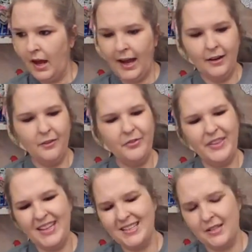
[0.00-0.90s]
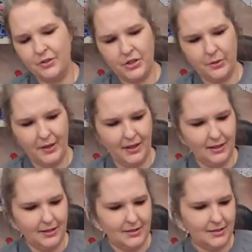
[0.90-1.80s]
I don't think so, Joanne.
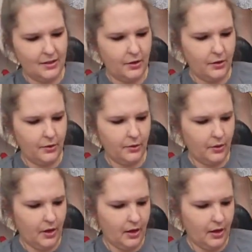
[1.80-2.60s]
It's so,